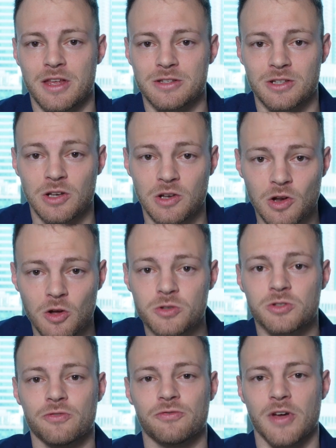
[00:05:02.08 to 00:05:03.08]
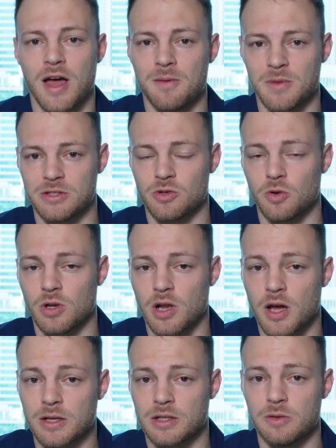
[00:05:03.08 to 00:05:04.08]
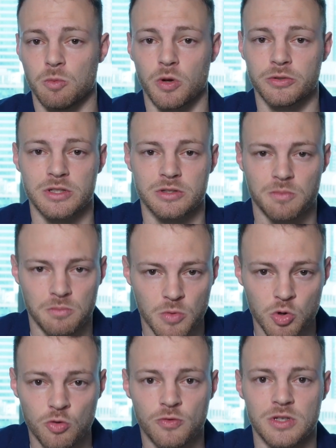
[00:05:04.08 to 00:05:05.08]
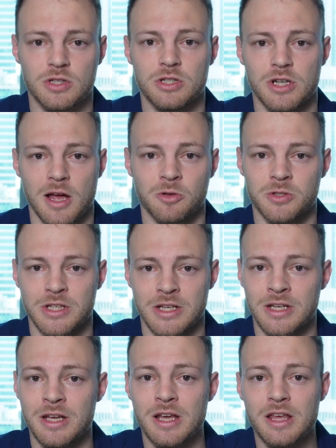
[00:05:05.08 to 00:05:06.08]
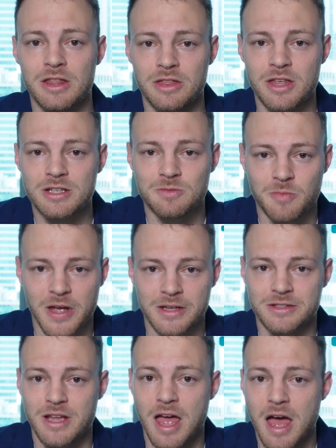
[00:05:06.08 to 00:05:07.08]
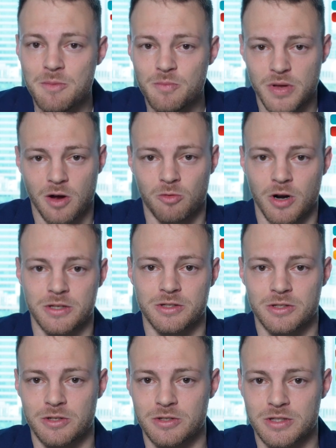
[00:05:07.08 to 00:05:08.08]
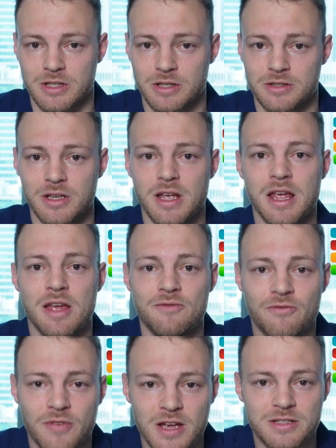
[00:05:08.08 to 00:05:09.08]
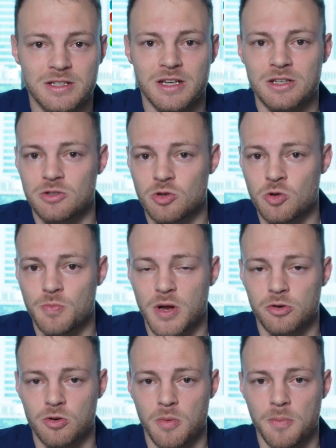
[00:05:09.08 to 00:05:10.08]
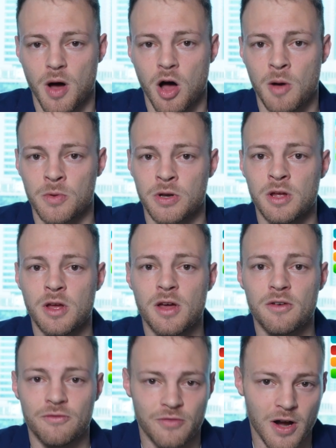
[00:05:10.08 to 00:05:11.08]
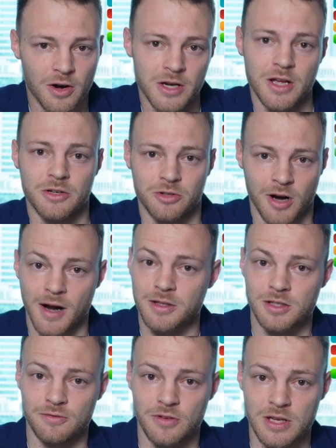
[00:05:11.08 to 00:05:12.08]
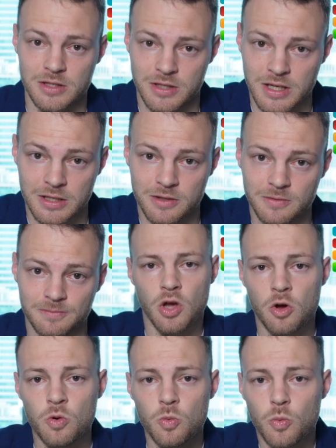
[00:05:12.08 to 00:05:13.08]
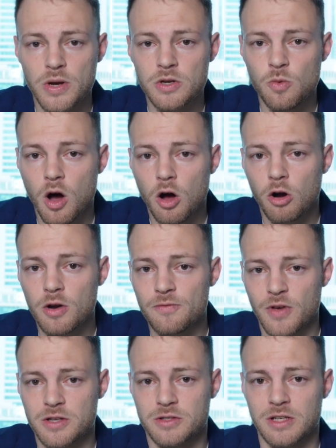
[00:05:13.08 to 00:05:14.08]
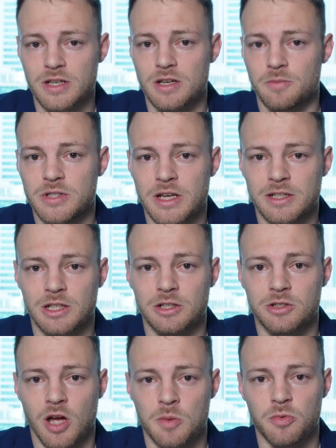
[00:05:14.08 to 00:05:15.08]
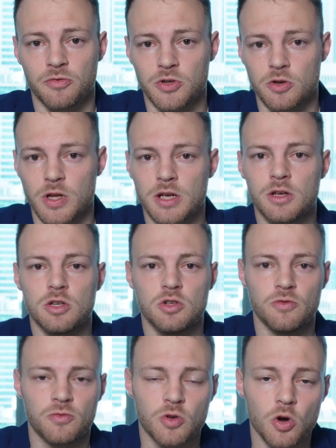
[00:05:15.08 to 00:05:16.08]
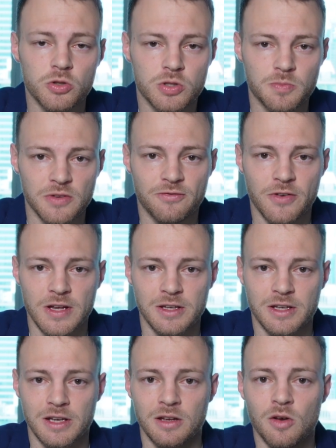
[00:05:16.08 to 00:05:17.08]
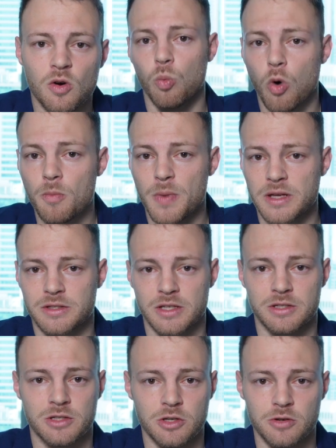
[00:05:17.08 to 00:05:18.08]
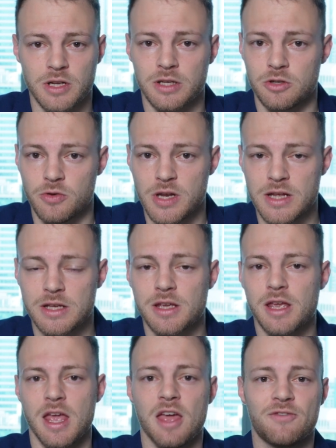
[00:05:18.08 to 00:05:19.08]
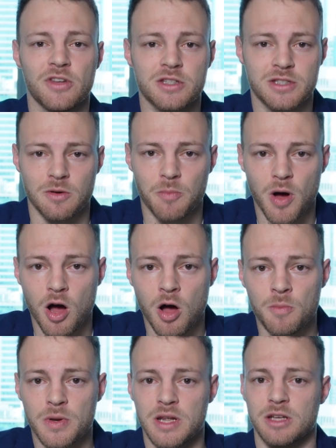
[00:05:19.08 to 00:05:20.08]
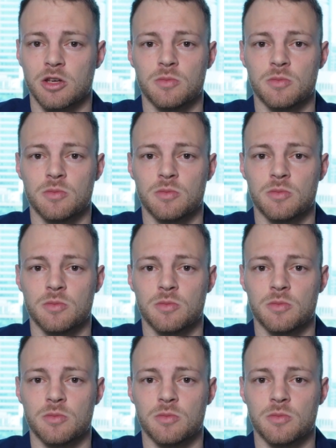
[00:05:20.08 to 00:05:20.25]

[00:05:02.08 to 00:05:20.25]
there's lots of families who are likely wanting to move into JLT, this makes MBL Residences investing in a 2-bedroom apartment very attractive indeed. So when you are investing in a particular type of unit, you've got to be thinking, what makes this unit unique? If it's an apartment, it